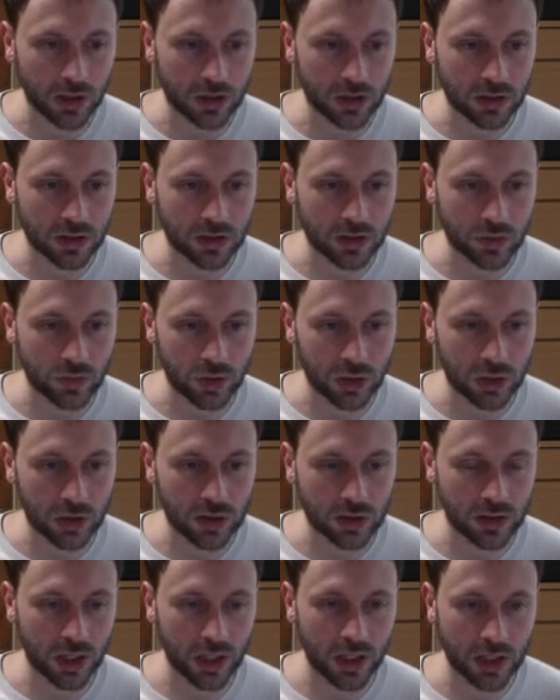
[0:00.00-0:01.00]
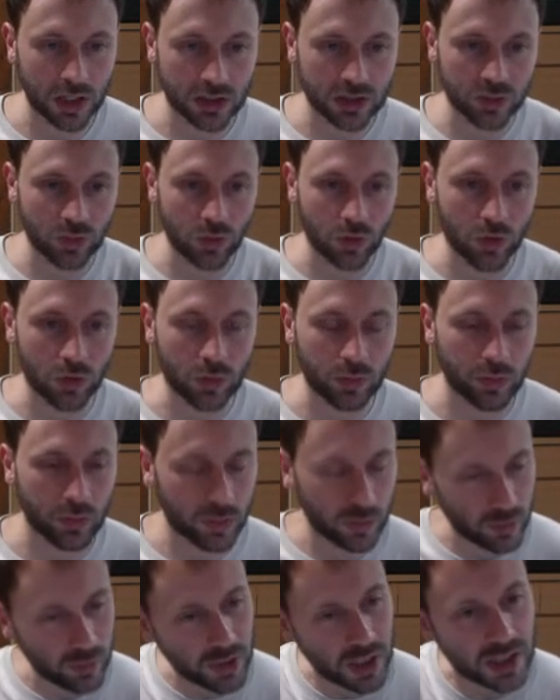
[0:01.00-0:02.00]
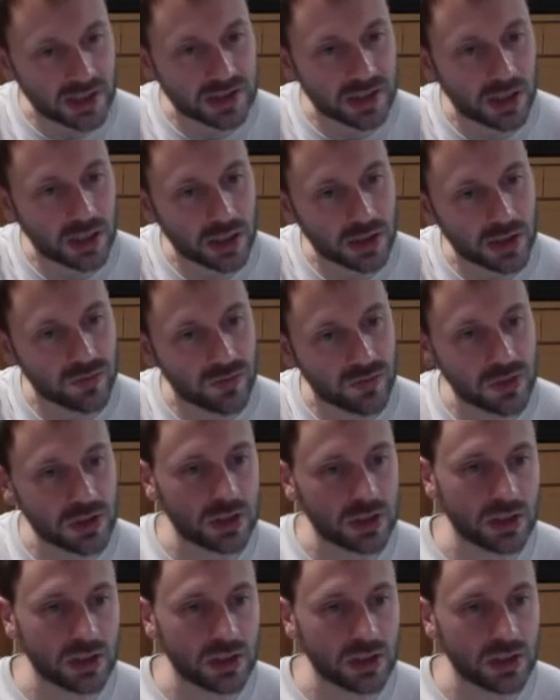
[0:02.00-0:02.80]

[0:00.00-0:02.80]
with like a small plaza and everything,